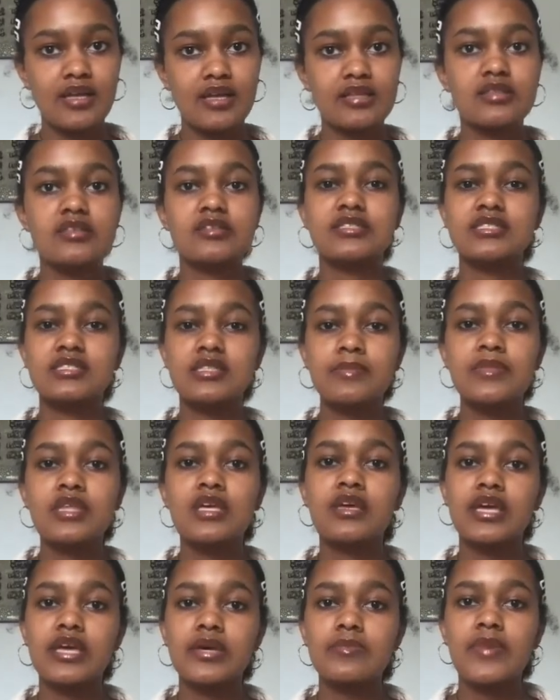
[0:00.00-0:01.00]
There is something
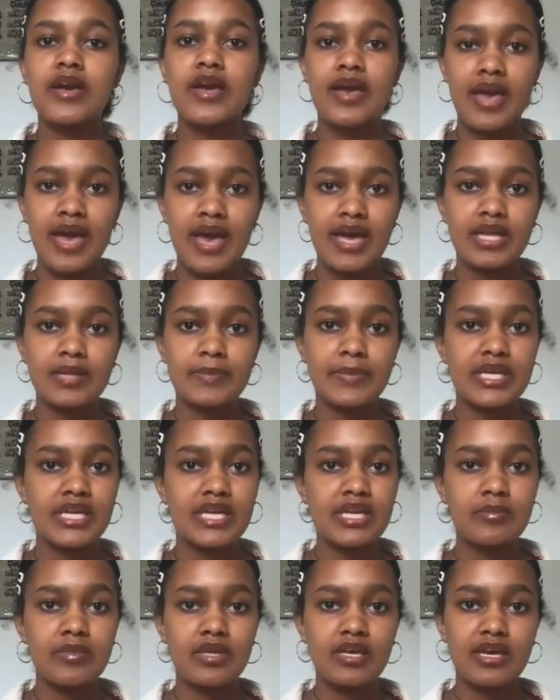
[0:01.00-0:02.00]
in my head
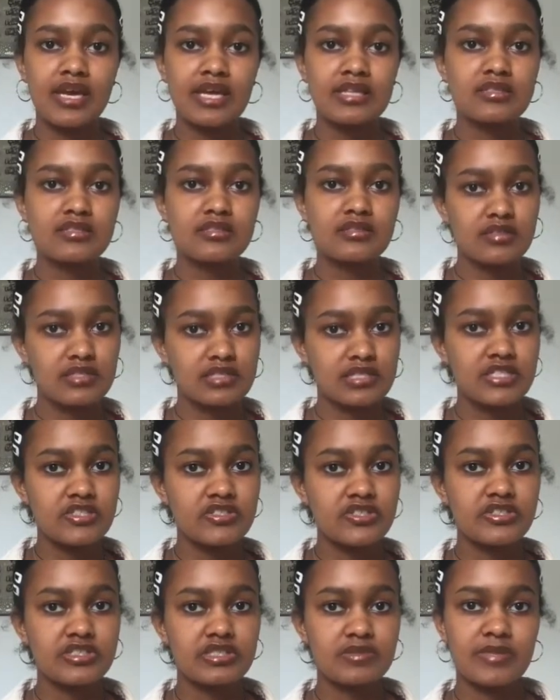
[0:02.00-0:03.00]
pitting me against the
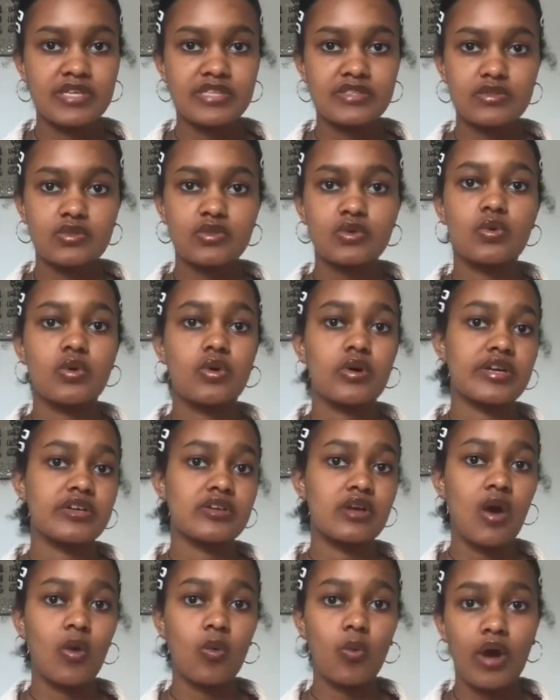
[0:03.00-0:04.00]
teachers in my school who are
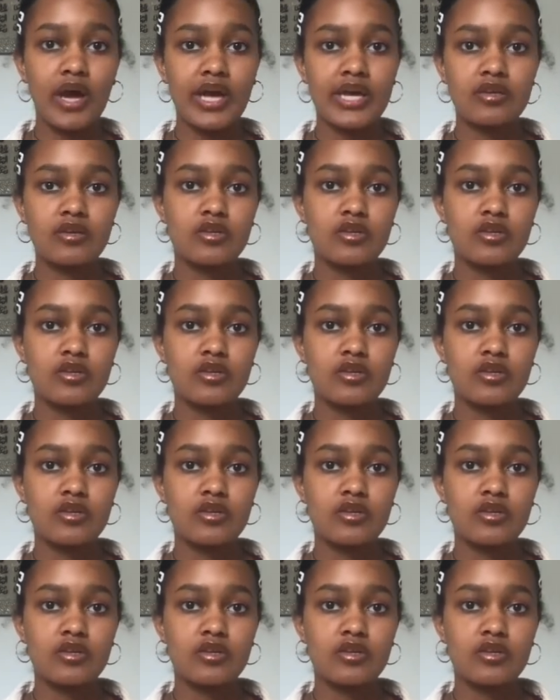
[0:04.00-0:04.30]
not white